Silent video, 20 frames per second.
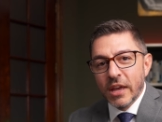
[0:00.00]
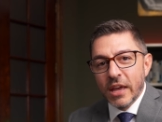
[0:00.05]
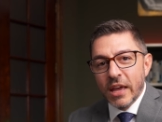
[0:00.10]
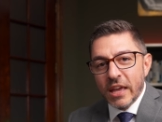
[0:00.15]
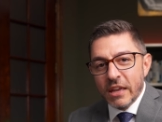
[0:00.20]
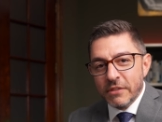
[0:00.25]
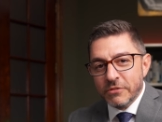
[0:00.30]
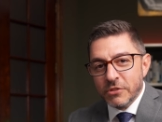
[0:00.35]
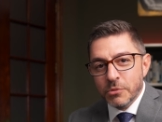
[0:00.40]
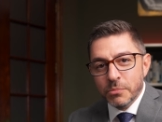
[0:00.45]

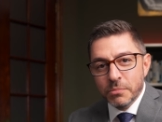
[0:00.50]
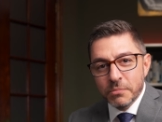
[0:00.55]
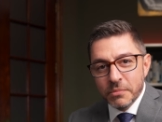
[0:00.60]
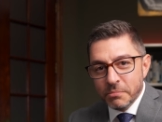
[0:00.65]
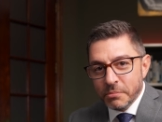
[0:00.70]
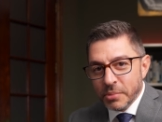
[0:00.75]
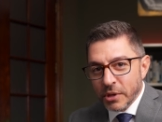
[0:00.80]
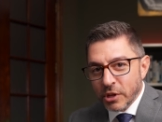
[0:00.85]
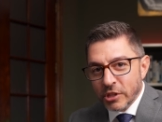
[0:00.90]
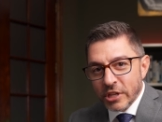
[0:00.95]
if you
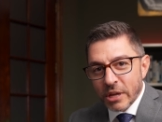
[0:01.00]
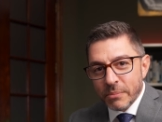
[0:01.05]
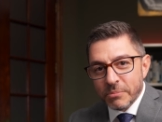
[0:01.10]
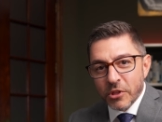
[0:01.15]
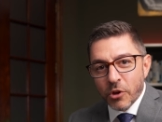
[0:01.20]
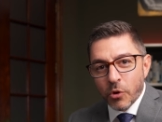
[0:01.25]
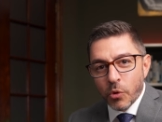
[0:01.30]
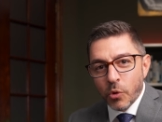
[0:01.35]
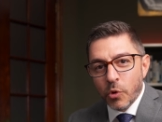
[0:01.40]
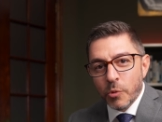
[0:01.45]
build up
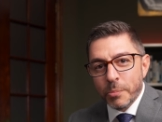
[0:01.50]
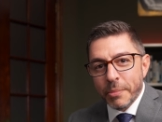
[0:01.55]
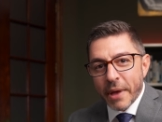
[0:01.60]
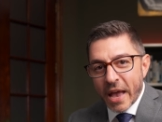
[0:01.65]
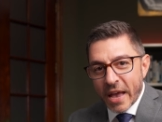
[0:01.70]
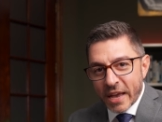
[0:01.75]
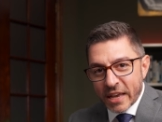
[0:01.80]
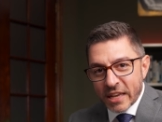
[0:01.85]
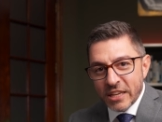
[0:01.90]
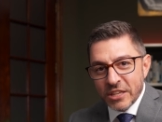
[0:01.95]
the whole
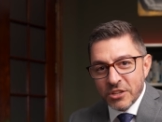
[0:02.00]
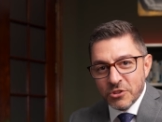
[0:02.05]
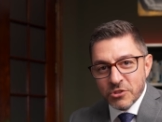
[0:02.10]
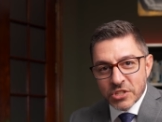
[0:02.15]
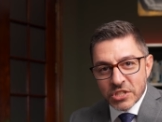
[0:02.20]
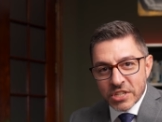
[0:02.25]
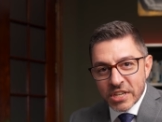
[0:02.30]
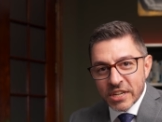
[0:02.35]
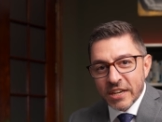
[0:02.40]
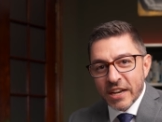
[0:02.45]
packet and you
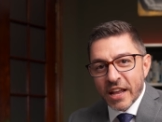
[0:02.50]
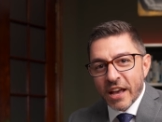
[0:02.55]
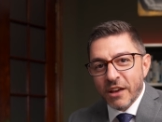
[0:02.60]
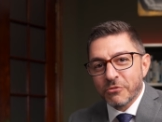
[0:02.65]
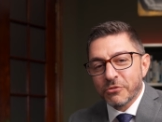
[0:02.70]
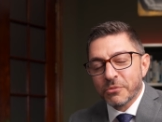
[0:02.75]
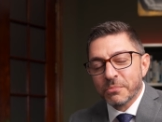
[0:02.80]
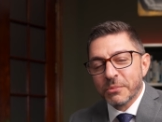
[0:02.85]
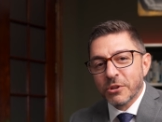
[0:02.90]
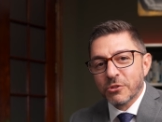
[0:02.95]
send it out
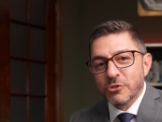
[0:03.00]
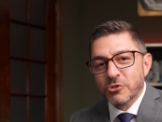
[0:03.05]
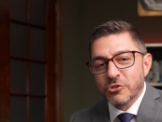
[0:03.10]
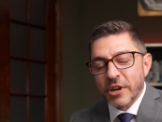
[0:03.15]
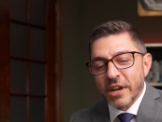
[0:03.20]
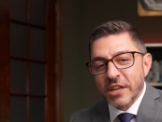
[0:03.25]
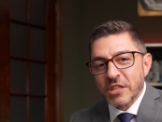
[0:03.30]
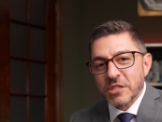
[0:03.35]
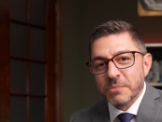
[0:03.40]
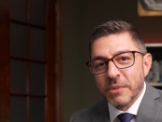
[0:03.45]
from your
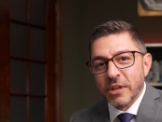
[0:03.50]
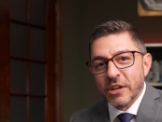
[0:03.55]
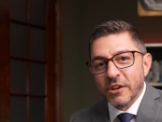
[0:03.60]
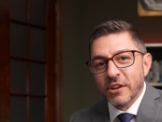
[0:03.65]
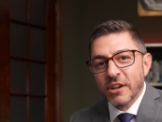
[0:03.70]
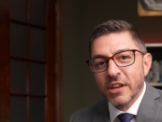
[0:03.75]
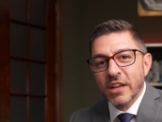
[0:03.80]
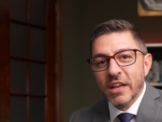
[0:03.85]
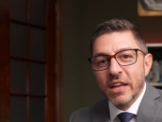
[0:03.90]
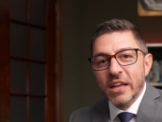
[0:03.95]
transmitter